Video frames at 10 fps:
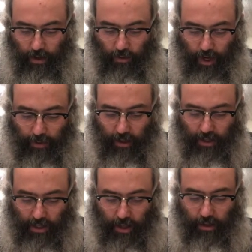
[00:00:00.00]
Rahman
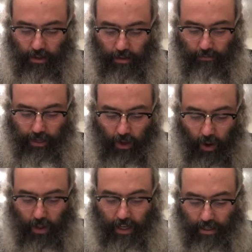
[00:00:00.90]
al-Islam,
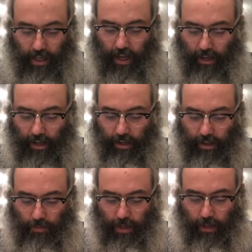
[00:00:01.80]
Mikol Kazeh,
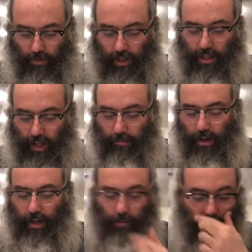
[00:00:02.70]
speak at Ratzin
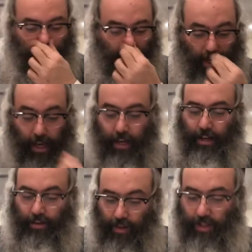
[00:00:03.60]
Leimar, he wanted to say,
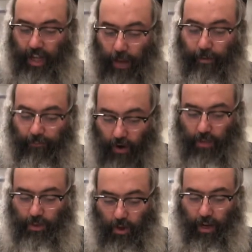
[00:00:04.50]
this type of
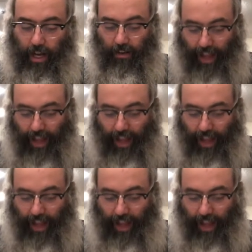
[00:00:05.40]
voice was going out.